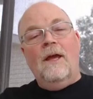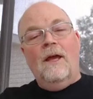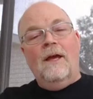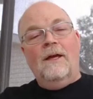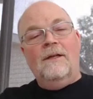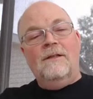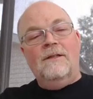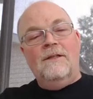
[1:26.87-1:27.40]

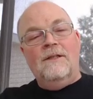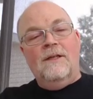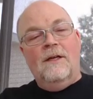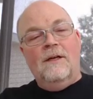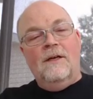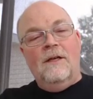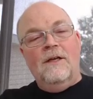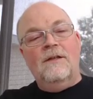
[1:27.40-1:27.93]
And
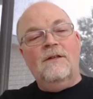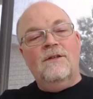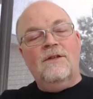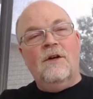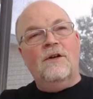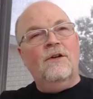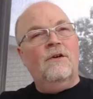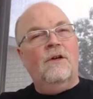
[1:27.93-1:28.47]
uh, in this
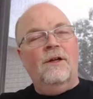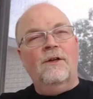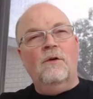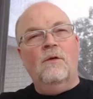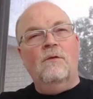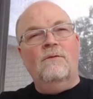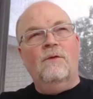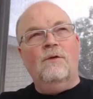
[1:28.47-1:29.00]
article, I
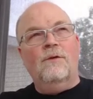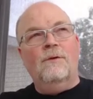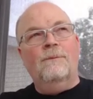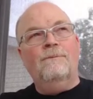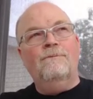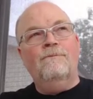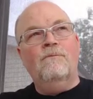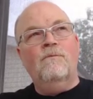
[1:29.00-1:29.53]
go over
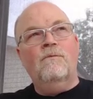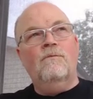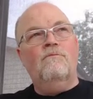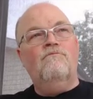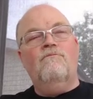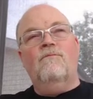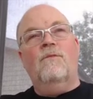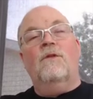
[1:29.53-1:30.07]

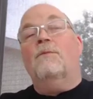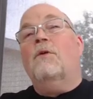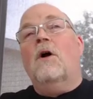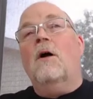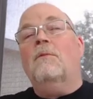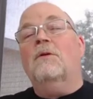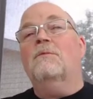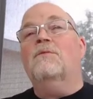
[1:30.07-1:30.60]
the
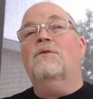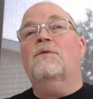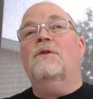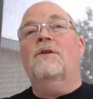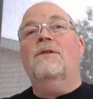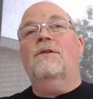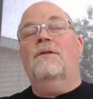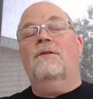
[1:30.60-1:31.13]
problems
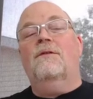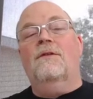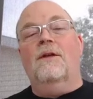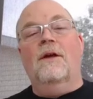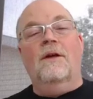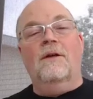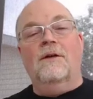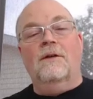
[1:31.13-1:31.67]
with
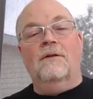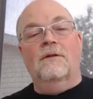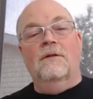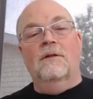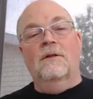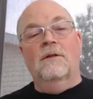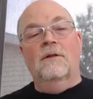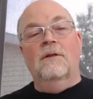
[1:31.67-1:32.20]
uh,
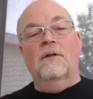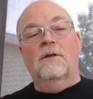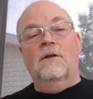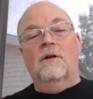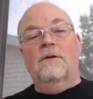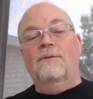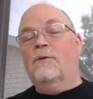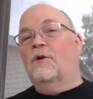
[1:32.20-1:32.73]

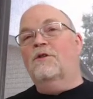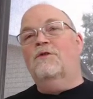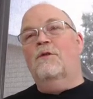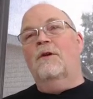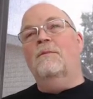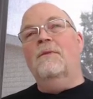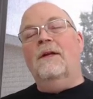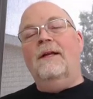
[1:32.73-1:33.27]
4 to
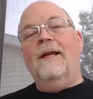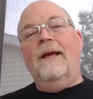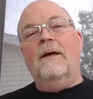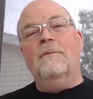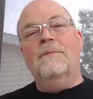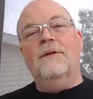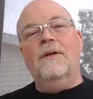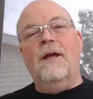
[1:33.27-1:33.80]
20
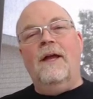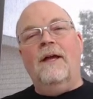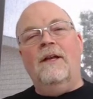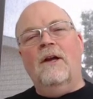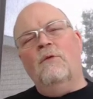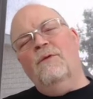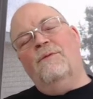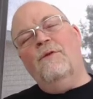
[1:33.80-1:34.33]
milliamp. And
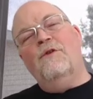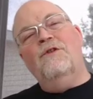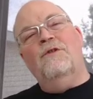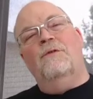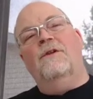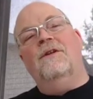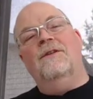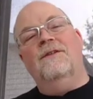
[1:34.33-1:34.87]
I refer
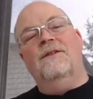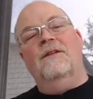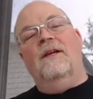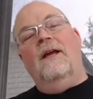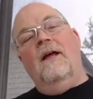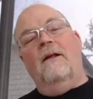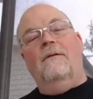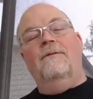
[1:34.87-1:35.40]
to it as
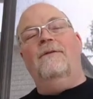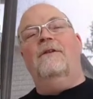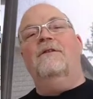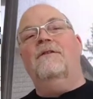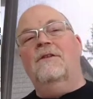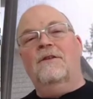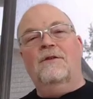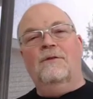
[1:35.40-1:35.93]
the elephant
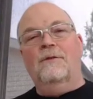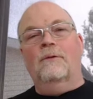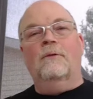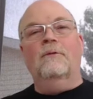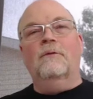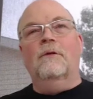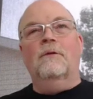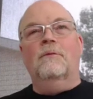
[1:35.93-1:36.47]
in the
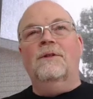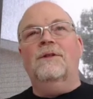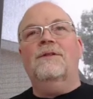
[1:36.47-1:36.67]
control room.